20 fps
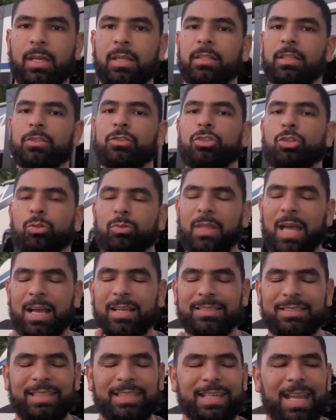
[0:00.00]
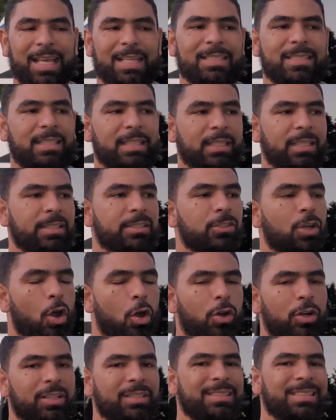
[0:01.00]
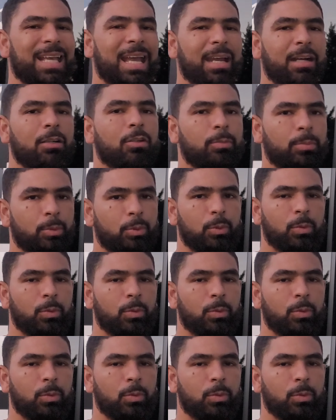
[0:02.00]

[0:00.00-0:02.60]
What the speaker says: The 2019s are terrible.